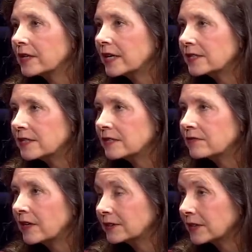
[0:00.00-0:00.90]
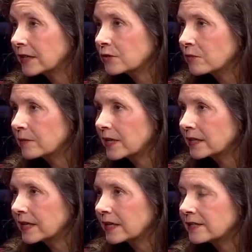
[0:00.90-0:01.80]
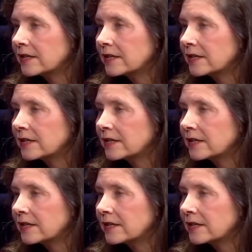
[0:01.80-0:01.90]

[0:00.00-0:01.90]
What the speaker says: cases, Violence Against Women Act